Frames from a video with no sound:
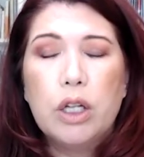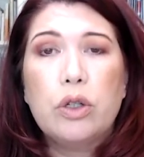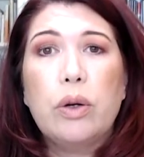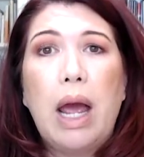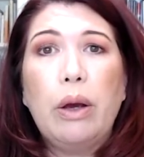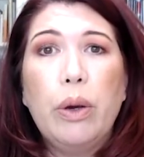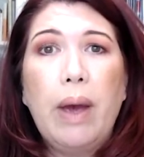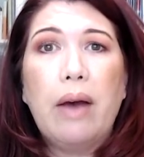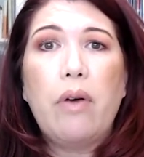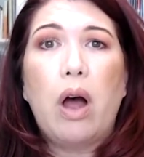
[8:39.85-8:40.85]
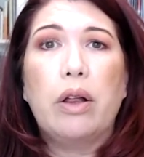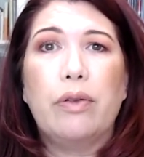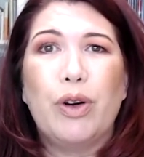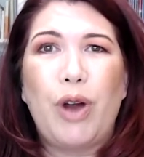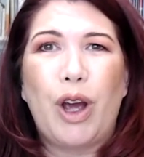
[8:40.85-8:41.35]
So now you have all
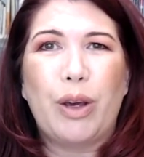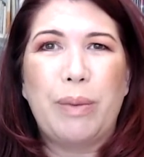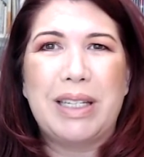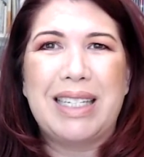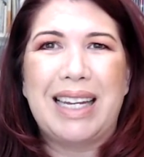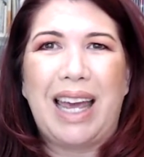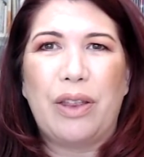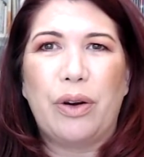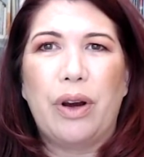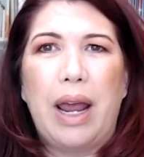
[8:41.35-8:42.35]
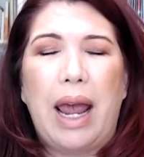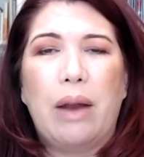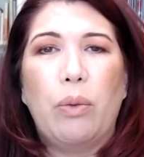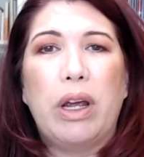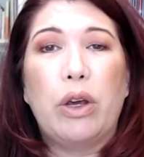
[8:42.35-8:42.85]
of your documents together,
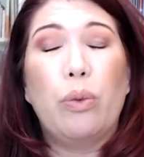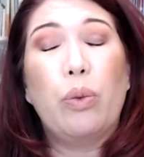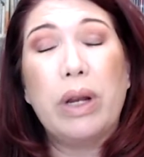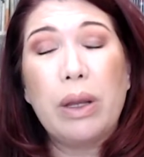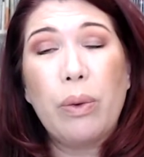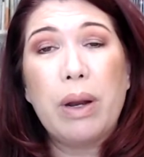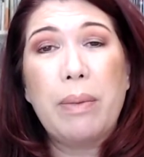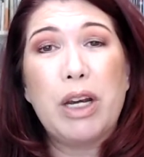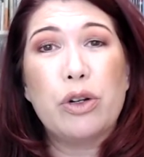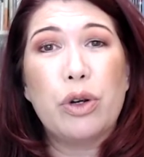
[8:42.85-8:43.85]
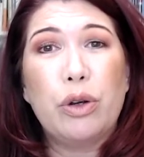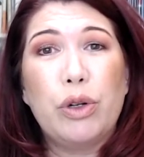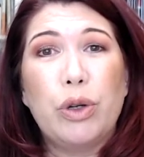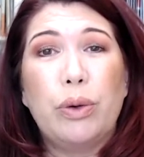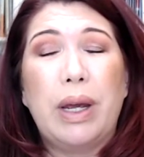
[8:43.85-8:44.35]
and what you really want to make sure you
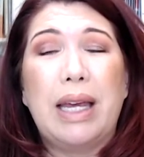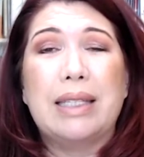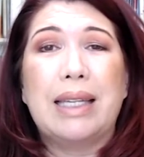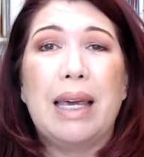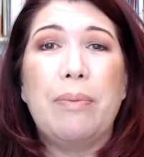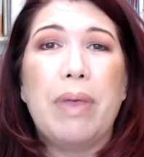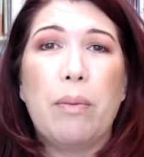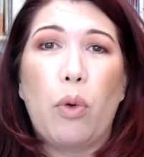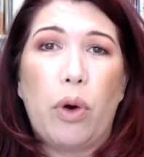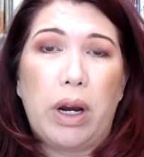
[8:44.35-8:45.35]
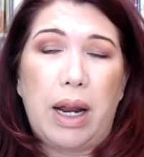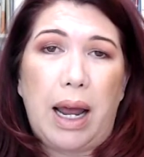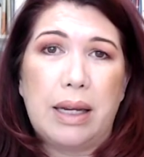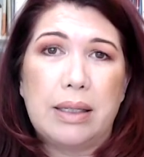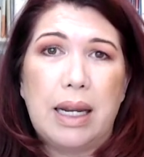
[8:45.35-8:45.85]
do is keep them
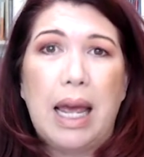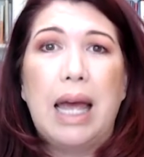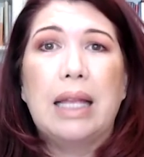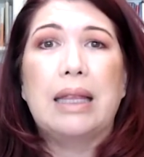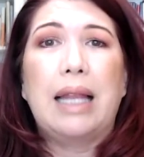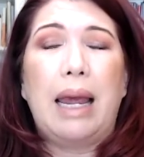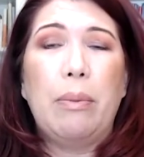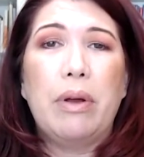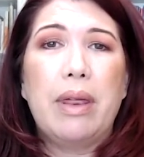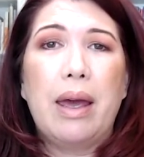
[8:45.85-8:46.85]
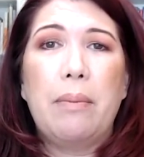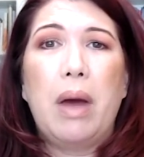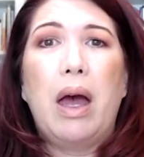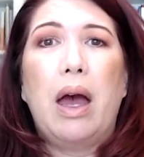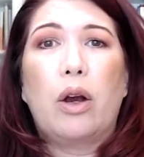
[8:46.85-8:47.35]
organized. Label
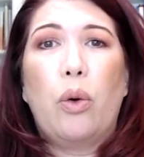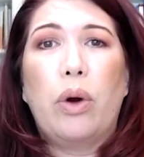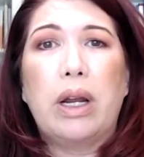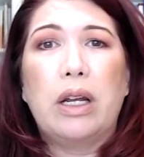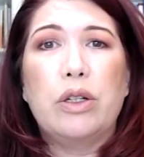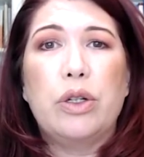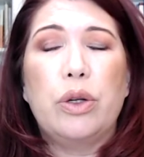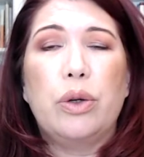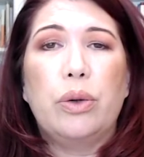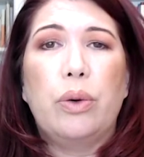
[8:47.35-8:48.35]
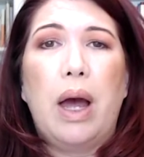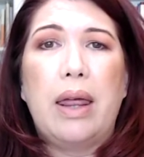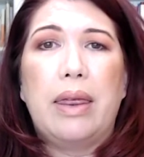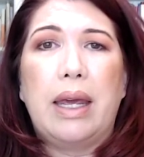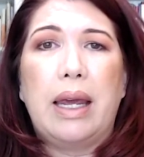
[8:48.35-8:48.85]
them according to
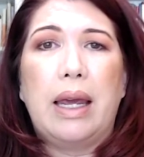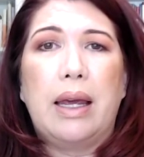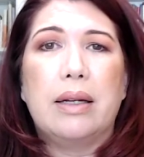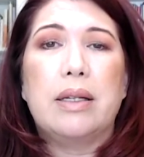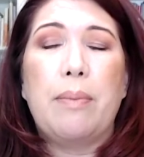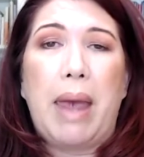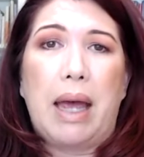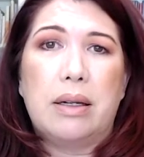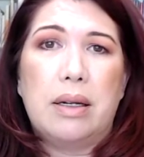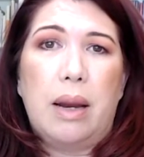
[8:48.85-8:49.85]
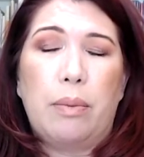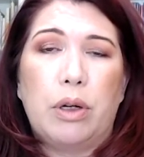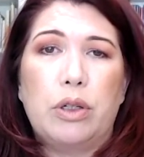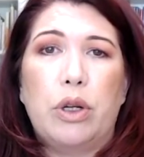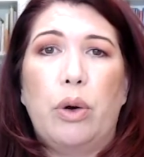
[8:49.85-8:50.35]
the demand
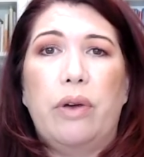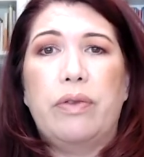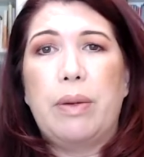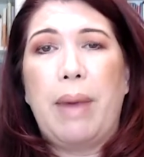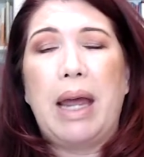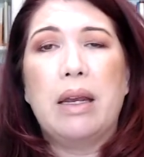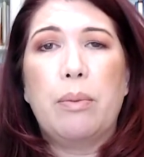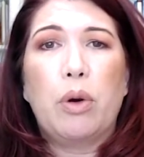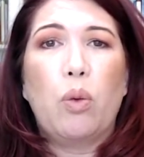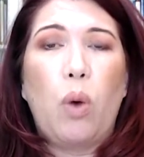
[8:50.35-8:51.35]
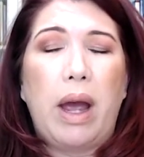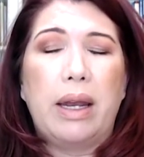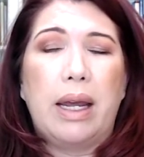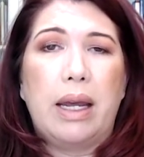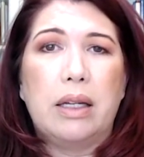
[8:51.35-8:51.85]
number. So if demand number
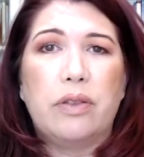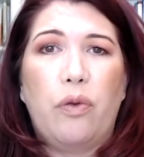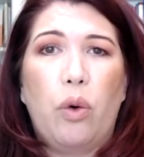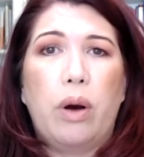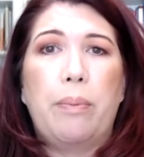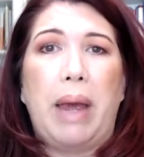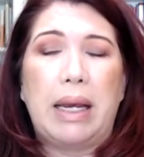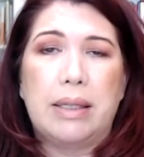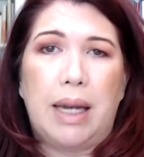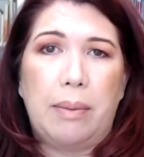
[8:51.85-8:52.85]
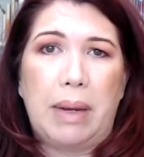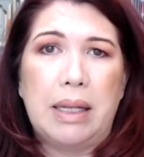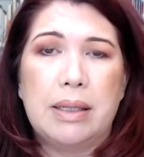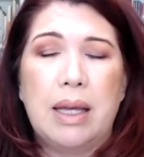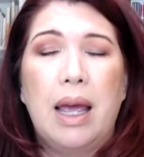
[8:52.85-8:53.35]
1 is for bank
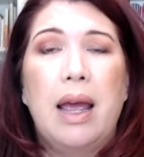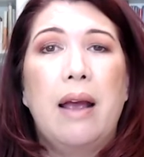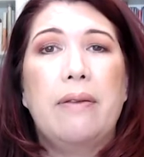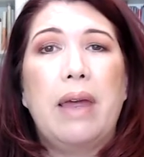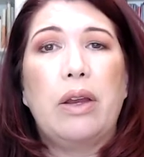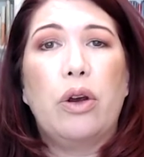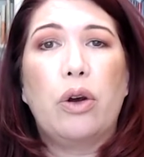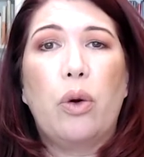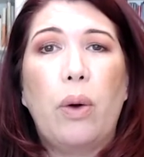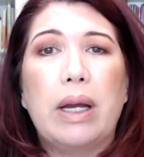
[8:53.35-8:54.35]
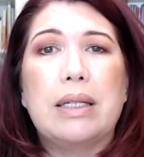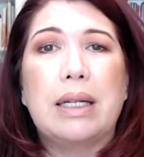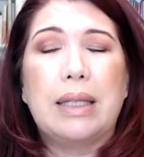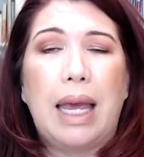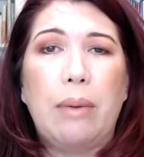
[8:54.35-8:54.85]
statements, then you're going
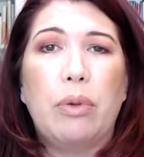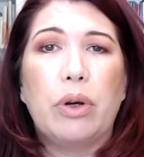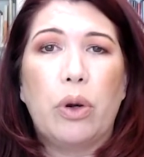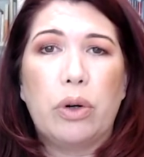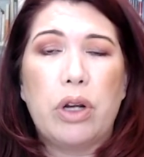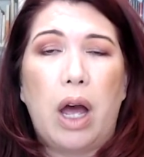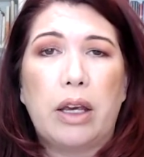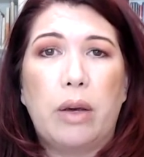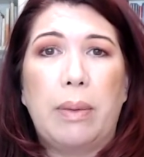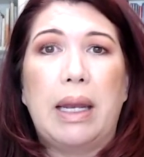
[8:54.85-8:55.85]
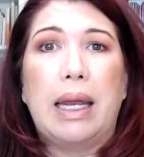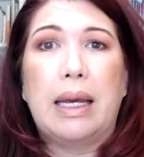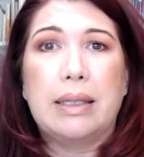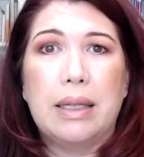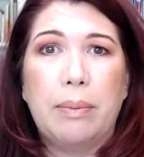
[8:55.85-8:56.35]
to label your document
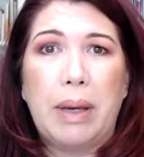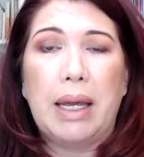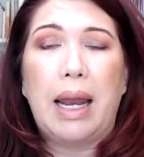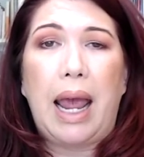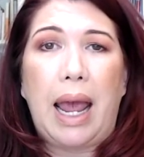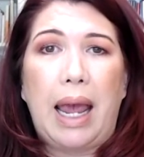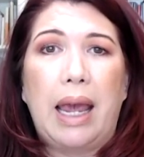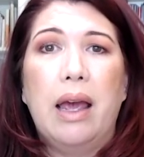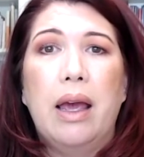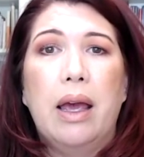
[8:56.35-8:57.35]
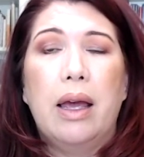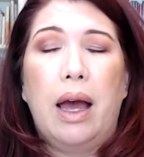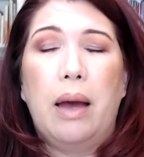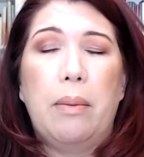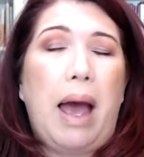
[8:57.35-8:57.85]
Exhibit A
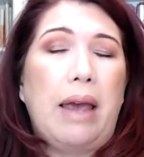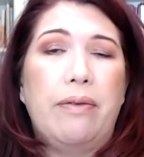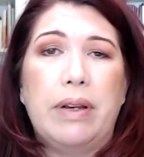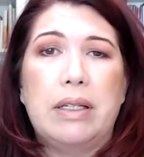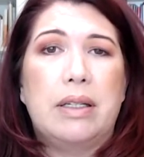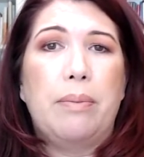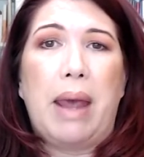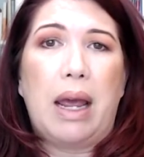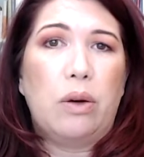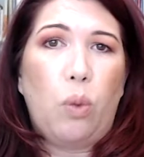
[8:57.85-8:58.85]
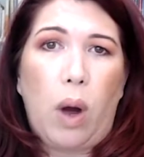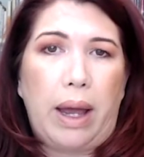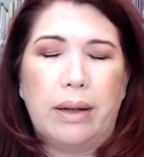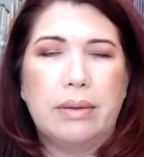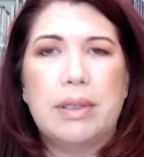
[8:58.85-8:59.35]
hyphen demand
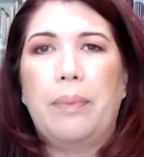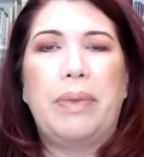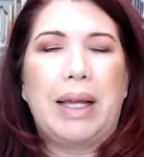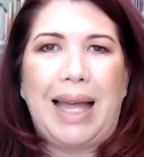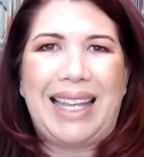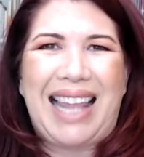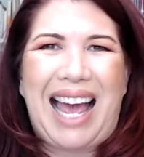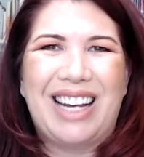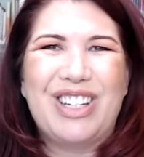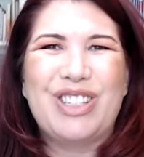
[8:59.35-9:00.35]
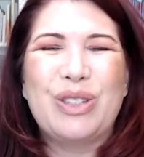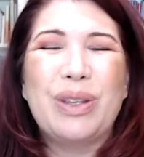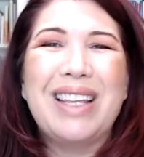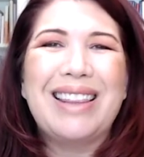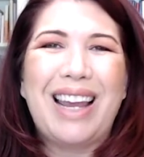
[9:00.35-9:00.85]
1, something like that, just
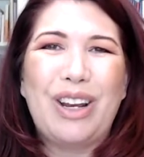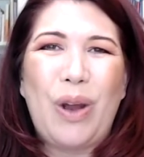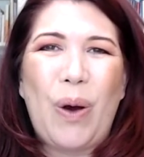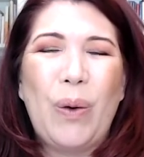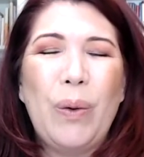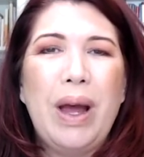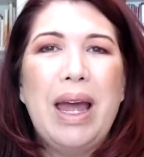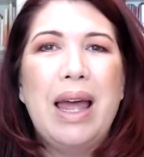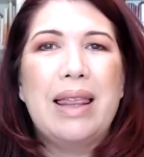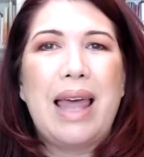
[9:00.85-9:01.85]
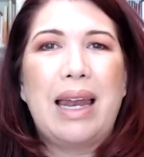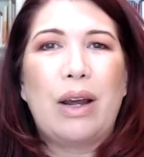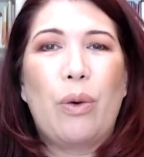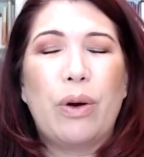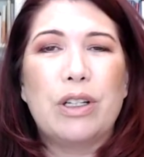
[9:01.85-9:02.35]
so that they know that
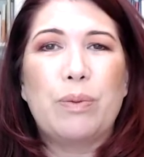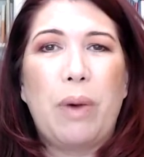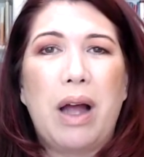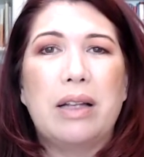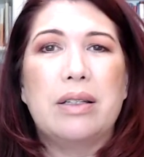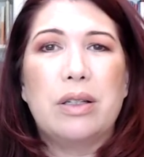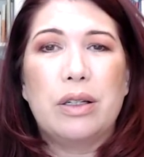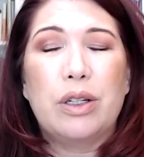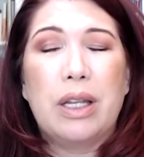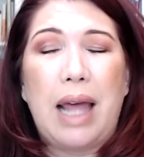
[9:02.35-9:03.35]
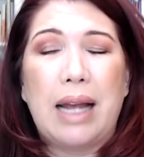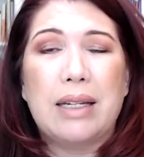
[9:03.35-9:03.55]
it corresponds to that